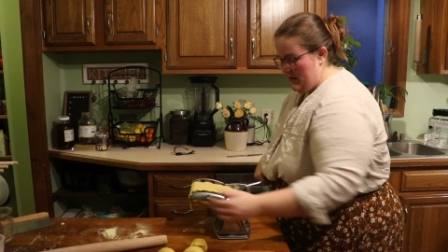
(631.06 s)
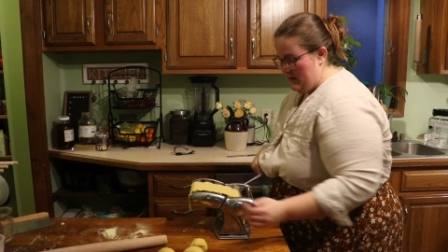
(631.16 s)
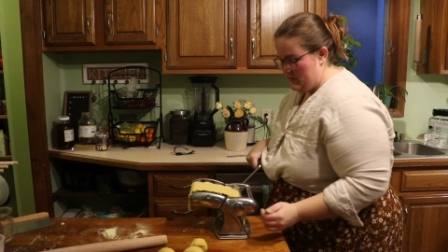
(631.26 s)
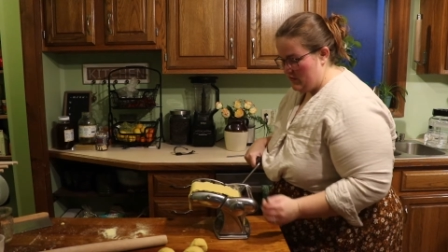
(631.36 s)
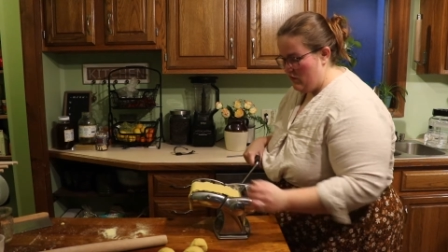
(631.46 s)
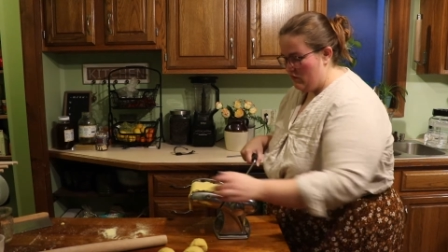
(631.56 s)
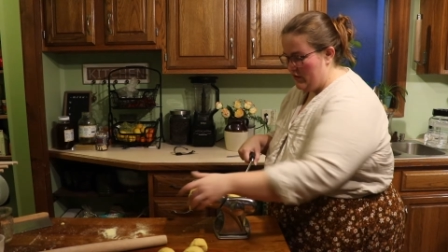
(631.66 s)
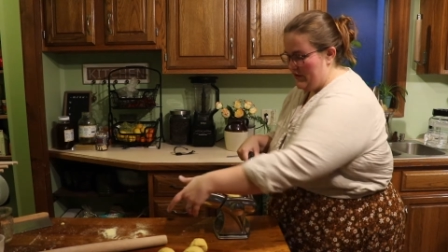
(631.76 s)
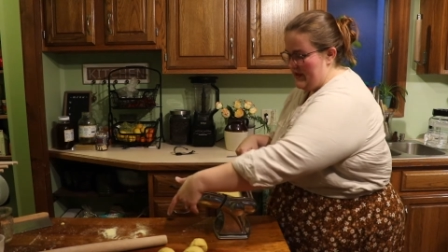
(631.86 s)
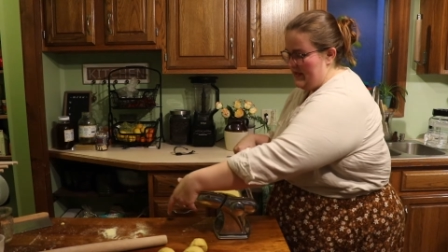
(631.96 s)
And don't
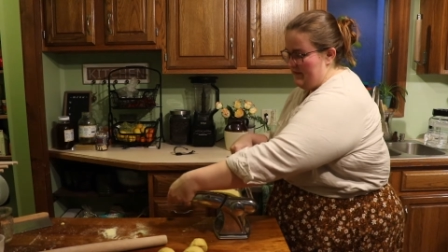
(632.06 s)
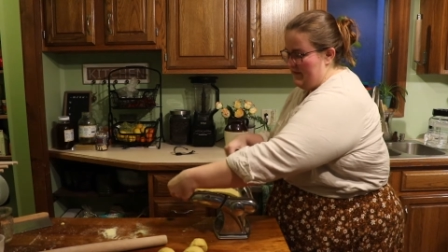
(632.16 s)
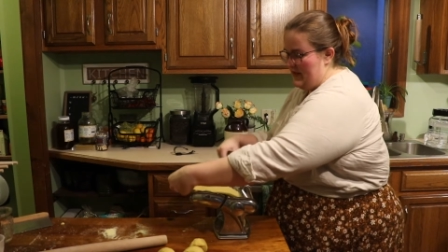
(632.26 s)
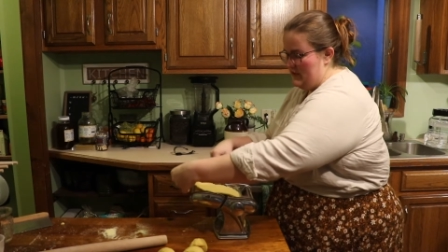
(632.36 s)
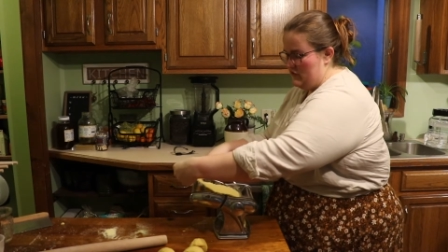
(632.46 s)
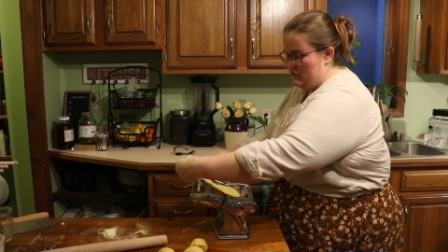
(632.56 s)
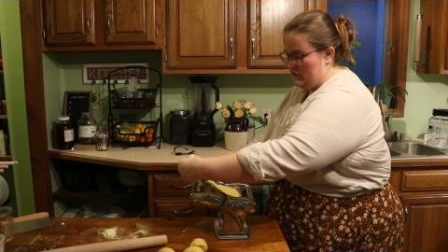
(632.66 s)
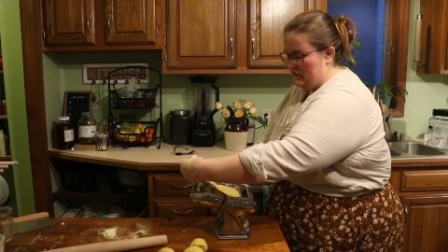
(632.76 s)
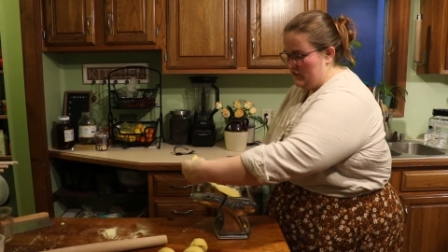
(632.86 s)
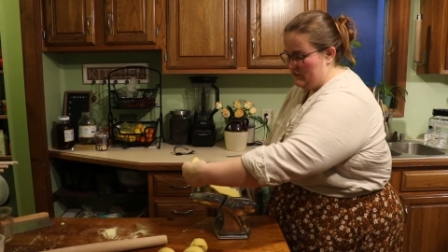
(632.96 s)
worry if the edges
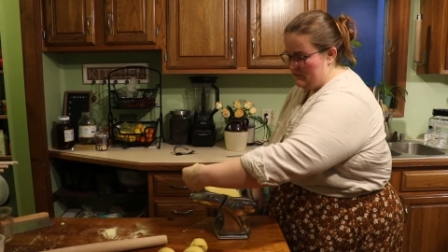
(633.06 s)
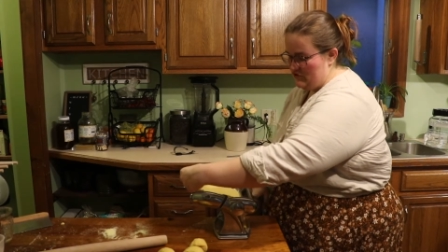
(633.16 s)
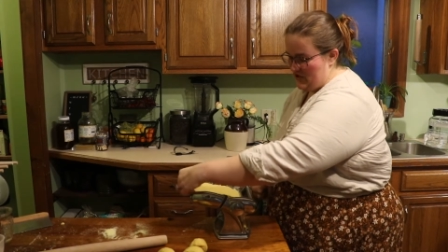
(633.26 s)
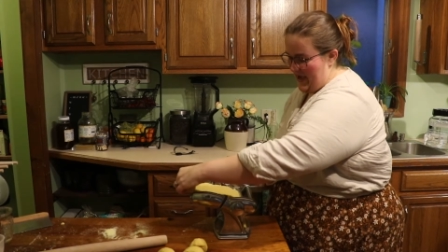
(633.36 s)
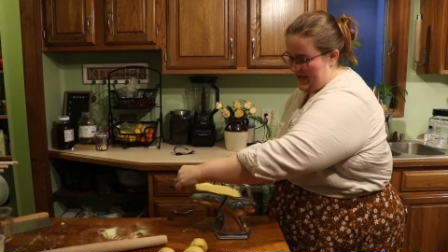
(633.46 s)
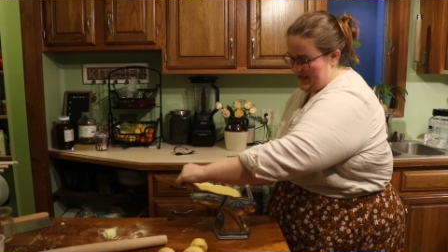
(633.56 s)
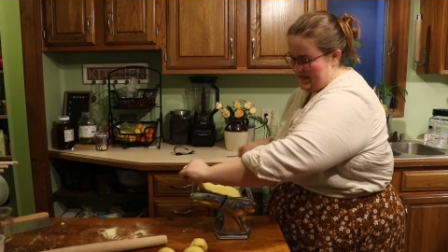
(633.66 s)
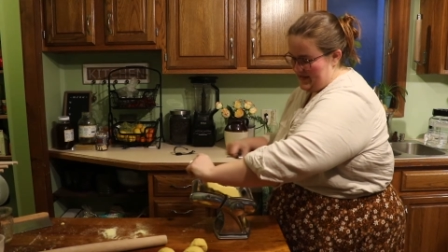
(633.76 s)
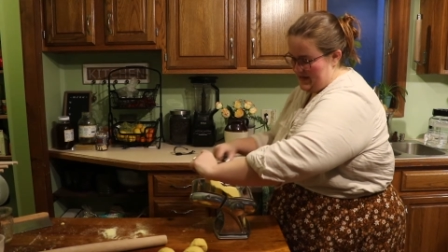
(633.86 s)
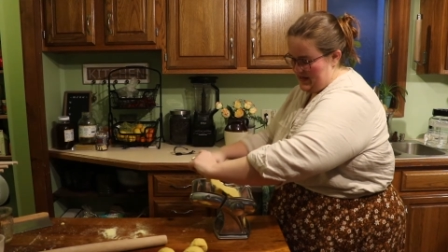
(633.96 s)
are a little
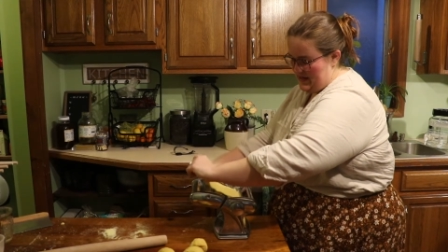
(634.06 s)
jagged.